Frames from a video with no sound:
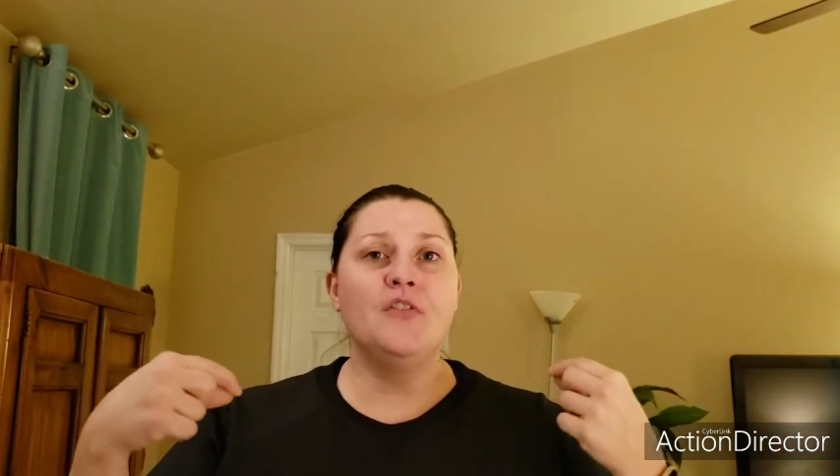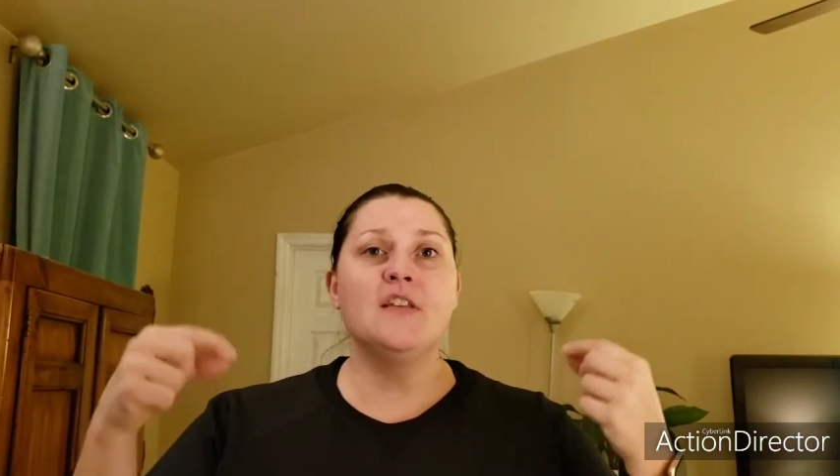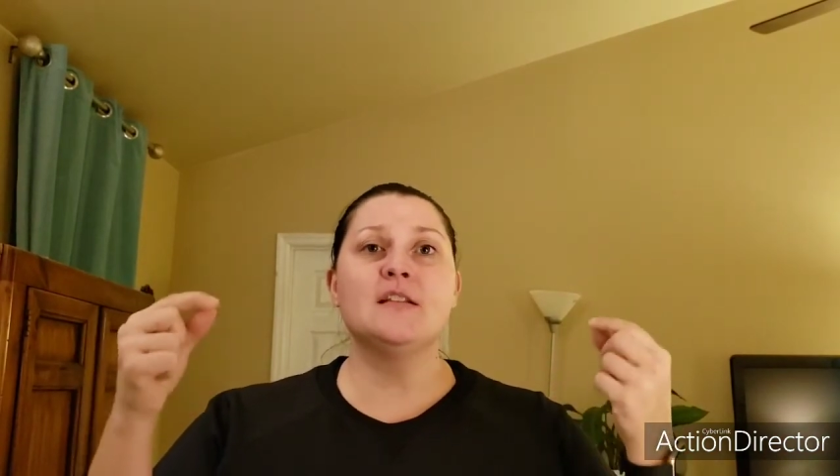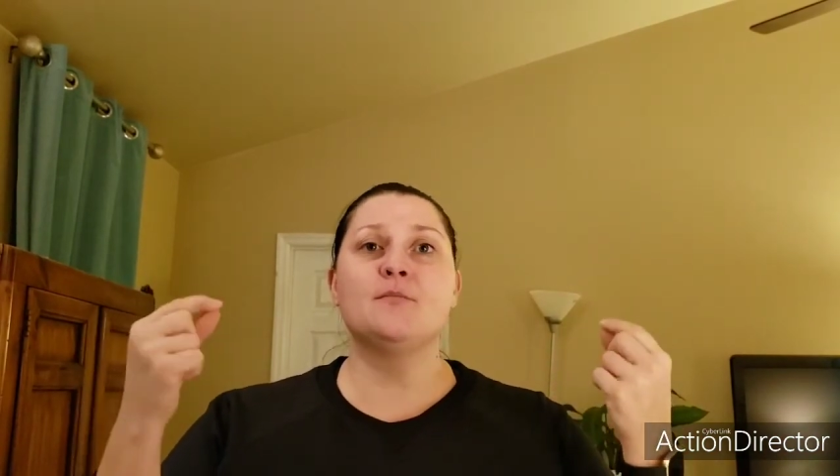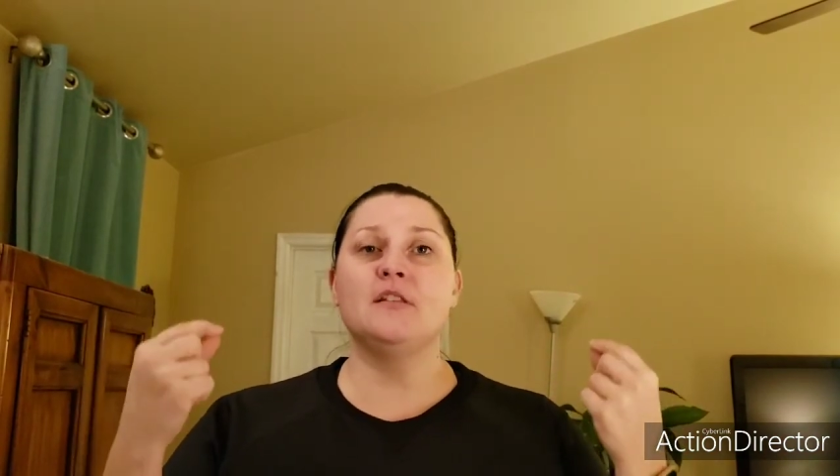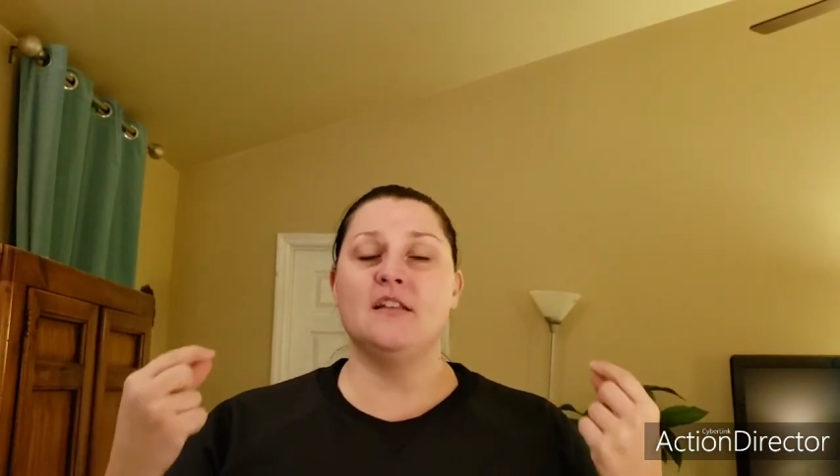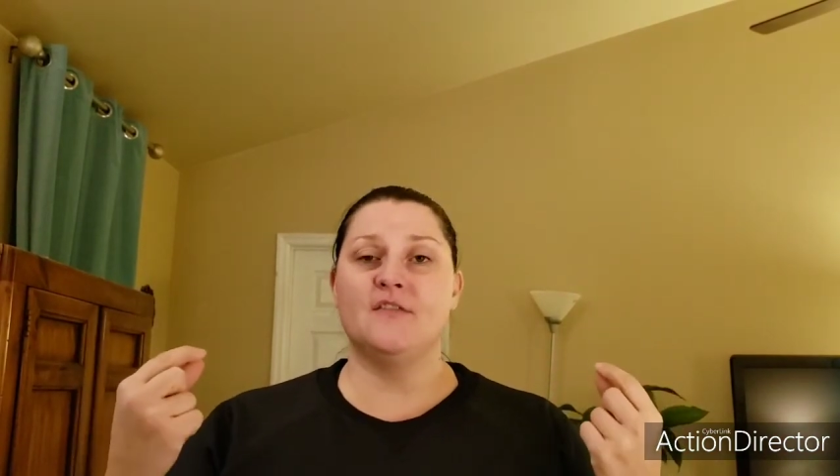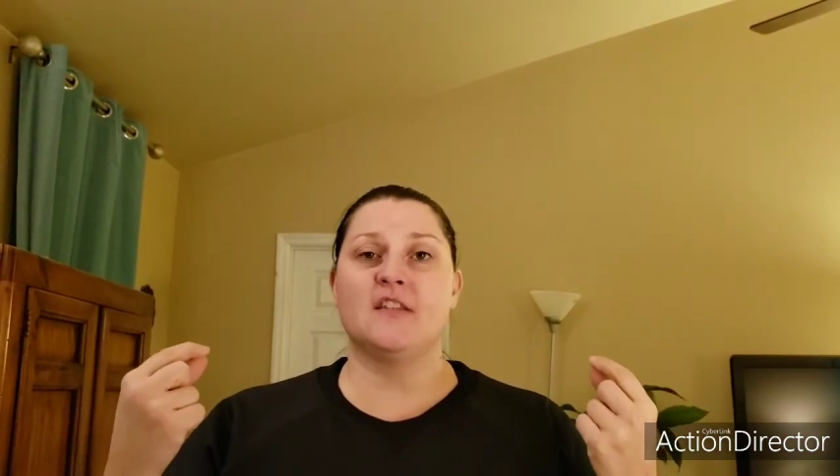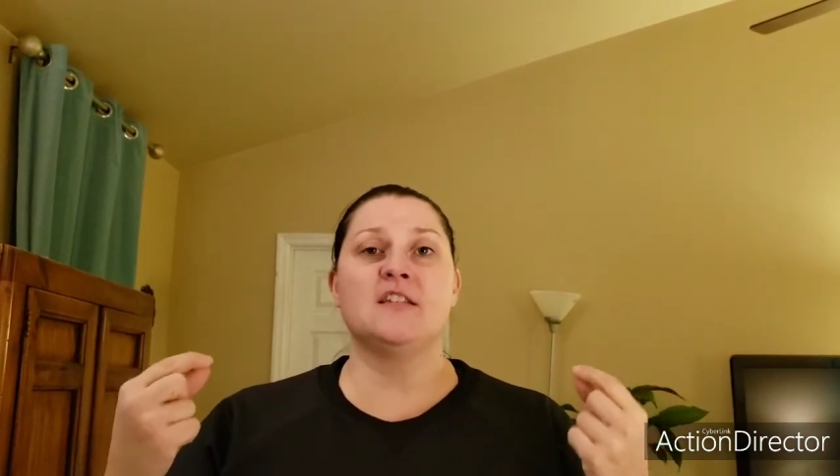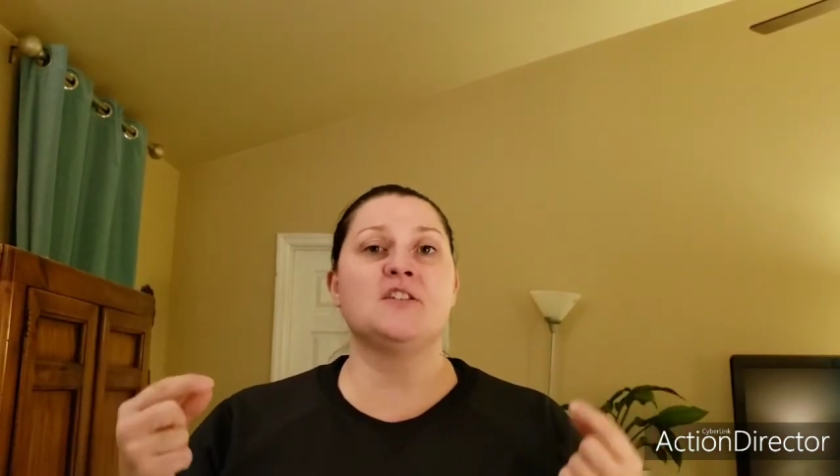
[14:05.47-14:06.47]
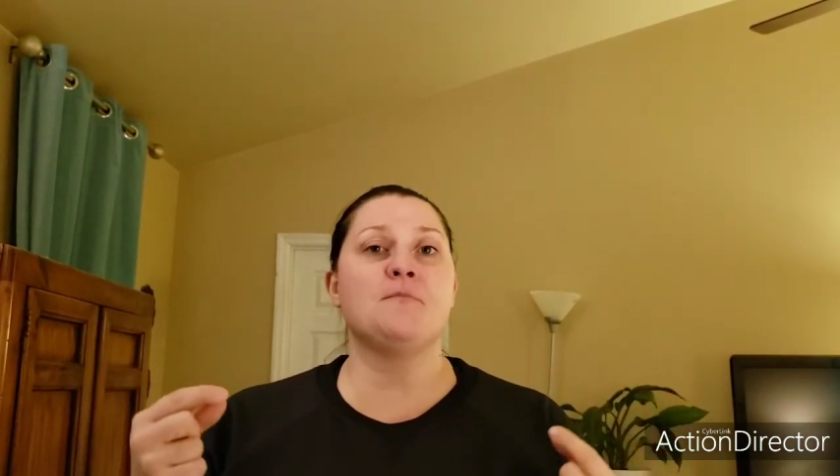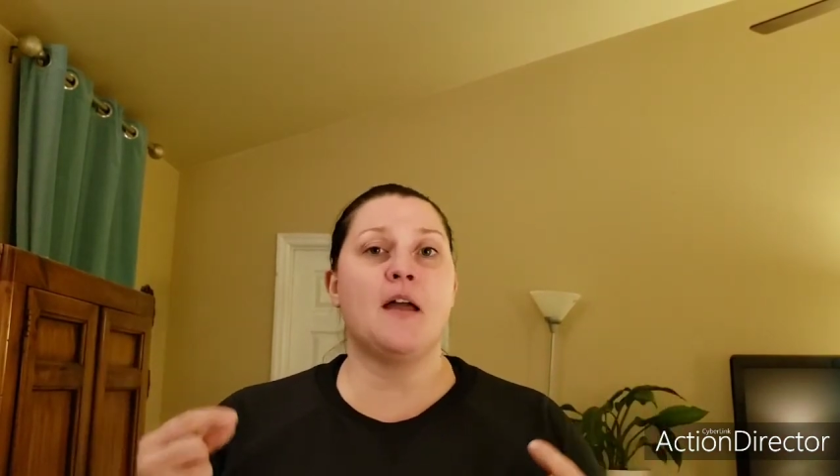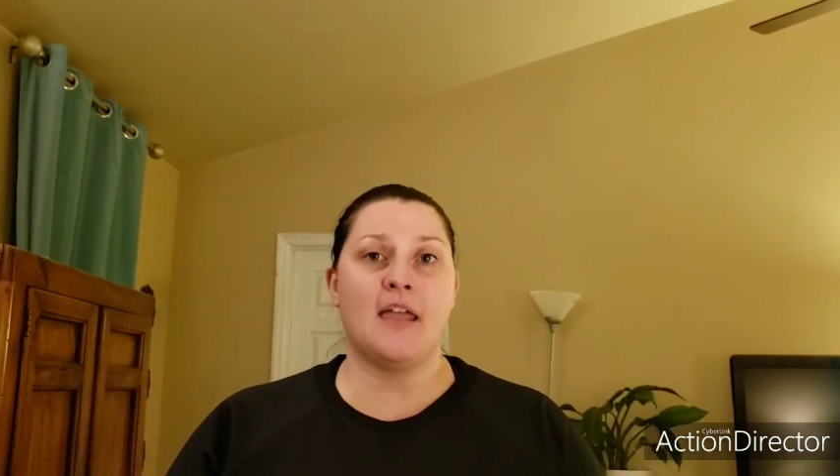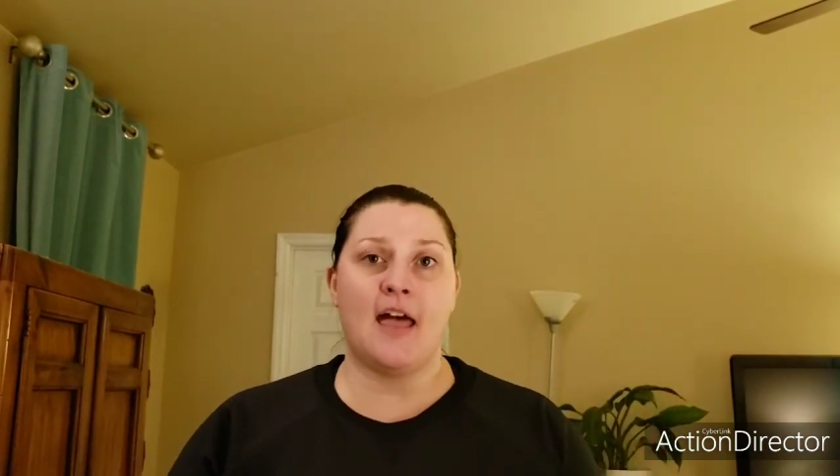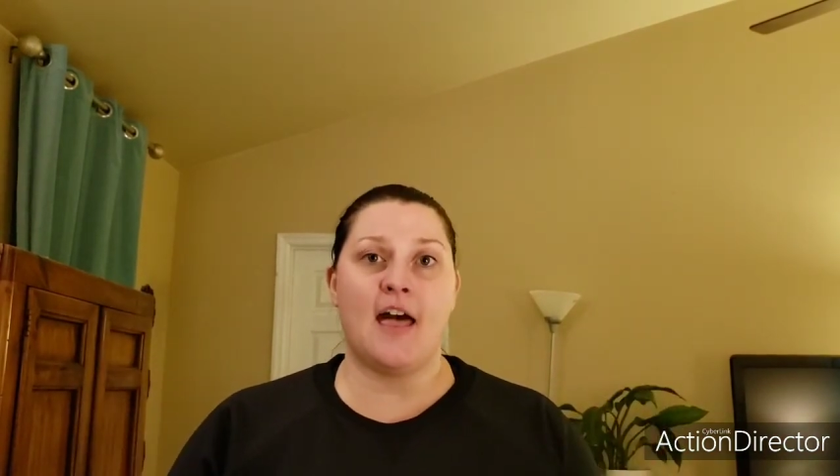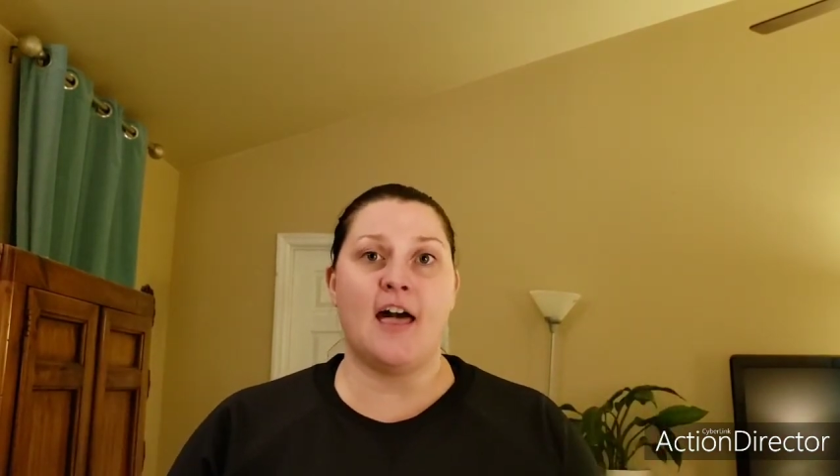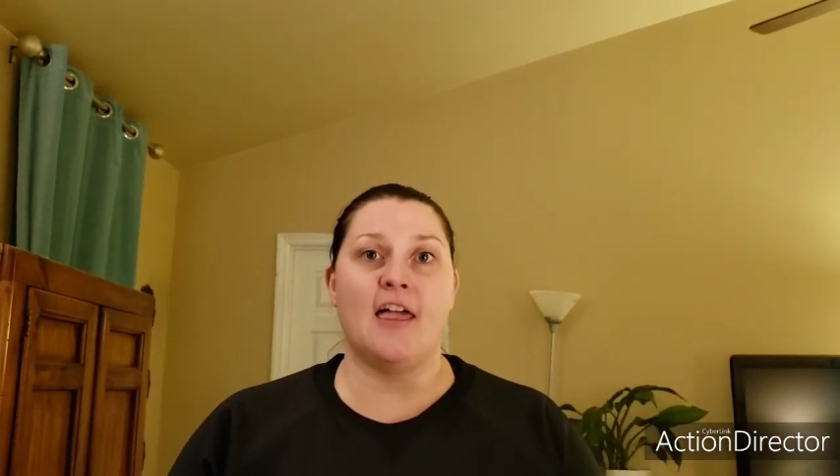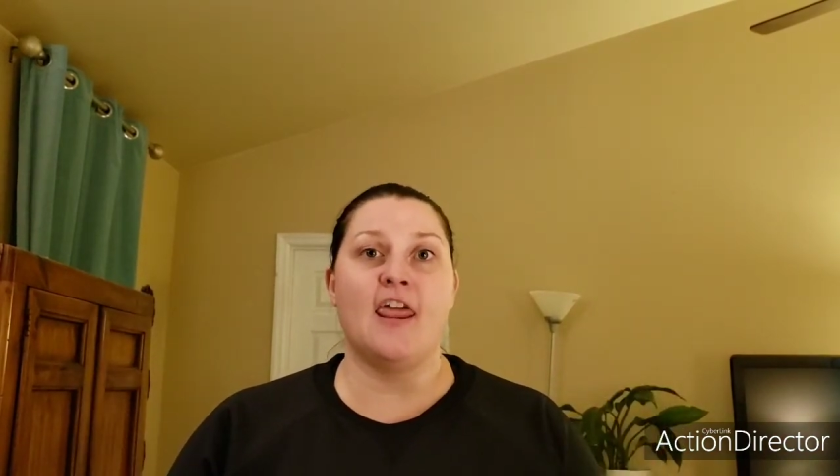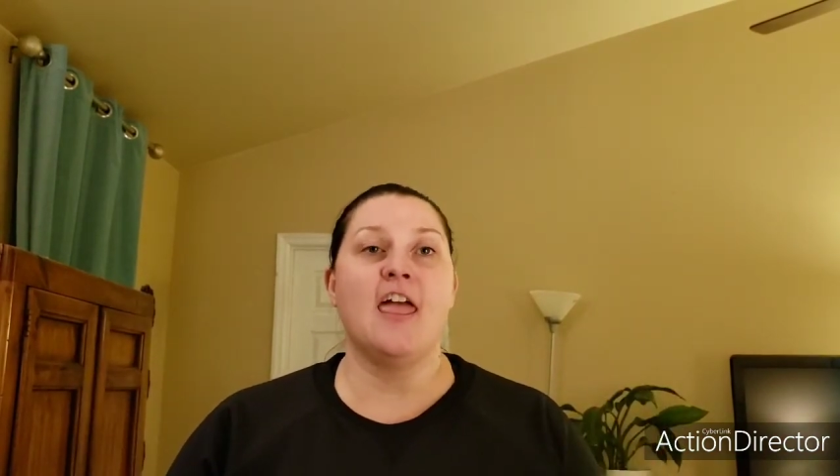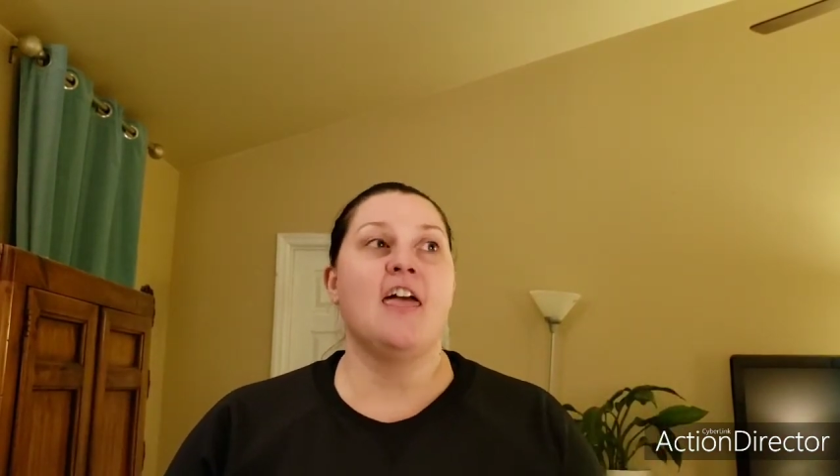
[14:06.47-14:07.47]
these beliefs into my head